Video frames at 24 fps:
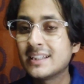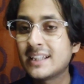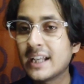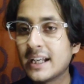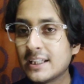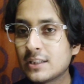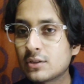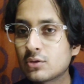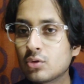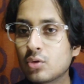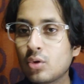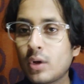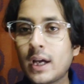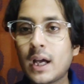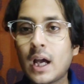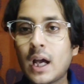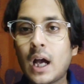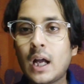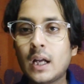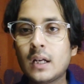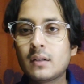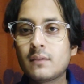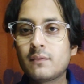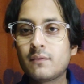there is no
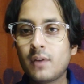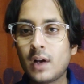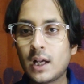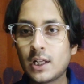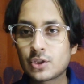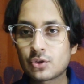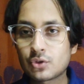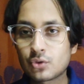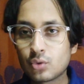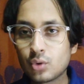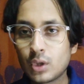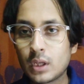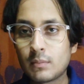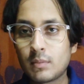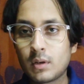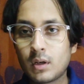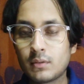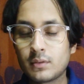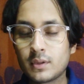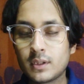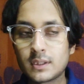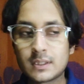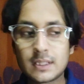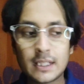hard and fast rule
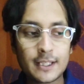about this